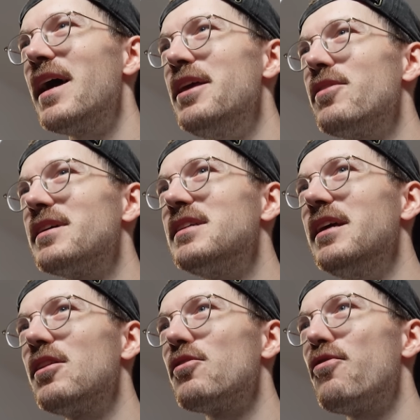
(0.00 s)
And you can
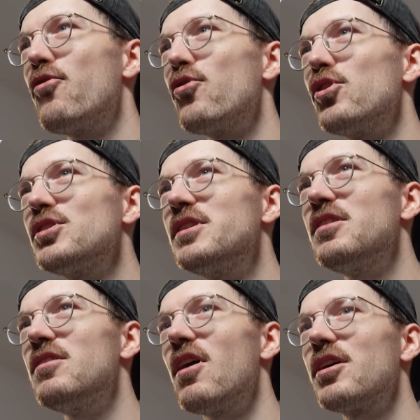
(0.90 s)
see that the first
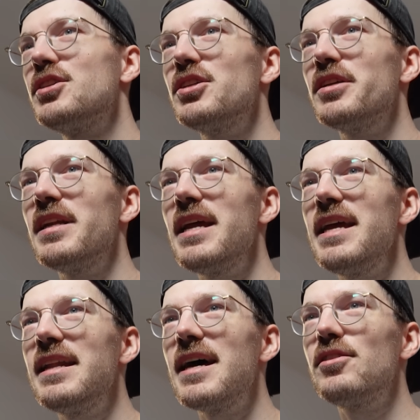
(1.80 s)
deduction
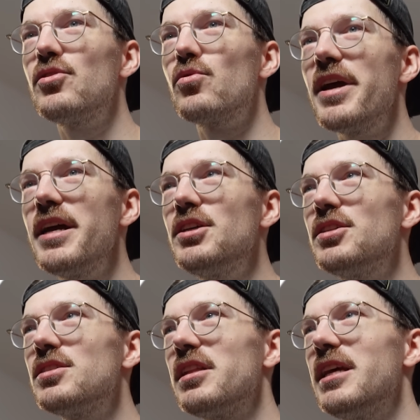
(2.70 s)
in that
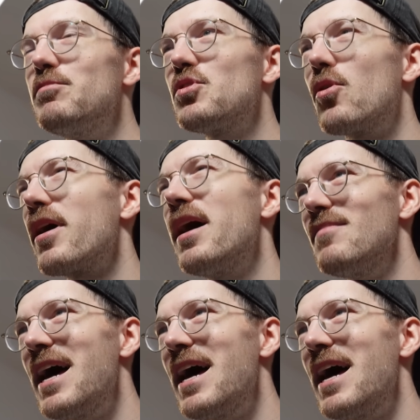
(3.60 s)
duration sleep score